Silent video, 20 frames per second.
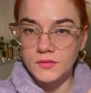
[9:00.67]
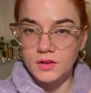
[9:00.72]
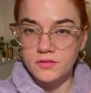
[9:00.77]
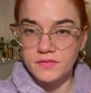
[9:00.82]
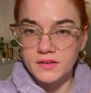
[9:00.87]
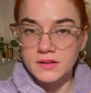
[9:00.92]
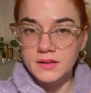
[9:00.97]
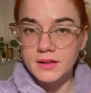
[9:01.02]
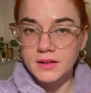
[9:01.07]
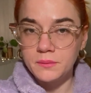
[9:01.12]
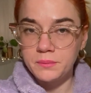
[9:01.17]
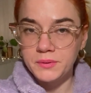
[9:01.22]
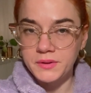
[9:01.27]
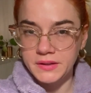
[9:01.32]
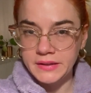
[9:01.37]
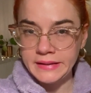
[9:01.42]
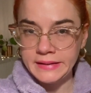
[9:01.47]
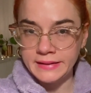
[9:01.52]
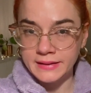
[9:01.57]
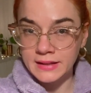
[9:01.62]
Felt like a
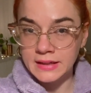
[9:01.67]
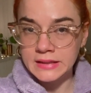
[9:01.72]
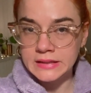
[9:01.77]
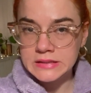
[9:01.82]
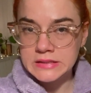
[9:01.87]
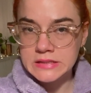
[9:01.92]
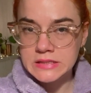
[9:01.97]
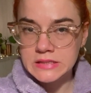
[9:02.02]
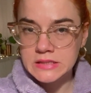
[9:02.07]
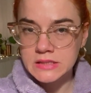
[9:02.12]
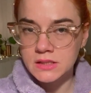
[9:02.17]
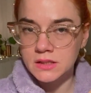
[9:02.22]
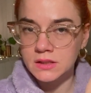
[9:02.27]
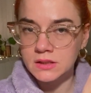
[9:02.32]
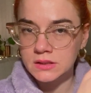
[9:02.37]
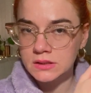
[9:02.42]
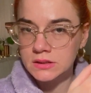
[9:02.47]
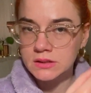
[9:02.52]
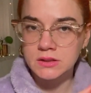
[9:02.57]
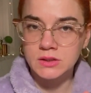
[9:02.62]
pretty nice
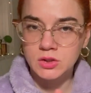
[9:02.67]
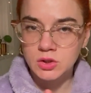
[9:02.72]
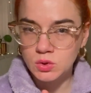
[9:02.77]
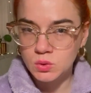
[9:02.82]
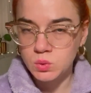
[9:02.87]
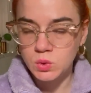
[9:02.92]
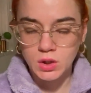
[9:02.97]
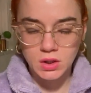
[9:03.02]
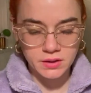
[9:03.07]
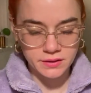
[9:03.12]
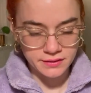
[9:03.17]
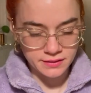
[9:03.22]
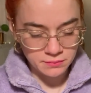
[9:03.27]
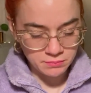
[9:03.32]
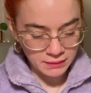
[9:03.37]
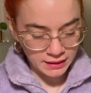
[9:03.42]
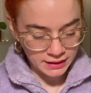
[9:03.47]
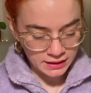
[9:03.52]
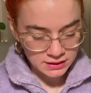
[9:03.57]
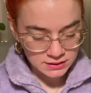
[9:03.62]
quality
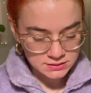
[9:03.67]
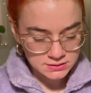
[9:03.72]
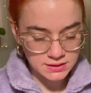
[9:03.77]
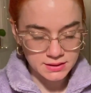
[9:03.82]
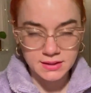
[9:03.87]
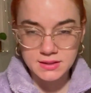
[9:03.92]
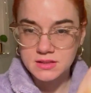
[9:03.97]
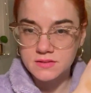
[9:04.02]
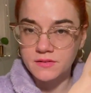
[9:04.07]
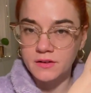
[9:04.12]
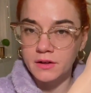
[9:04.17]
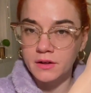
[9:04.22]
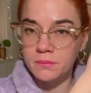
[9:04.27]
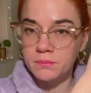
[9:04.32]
matte. Like it's very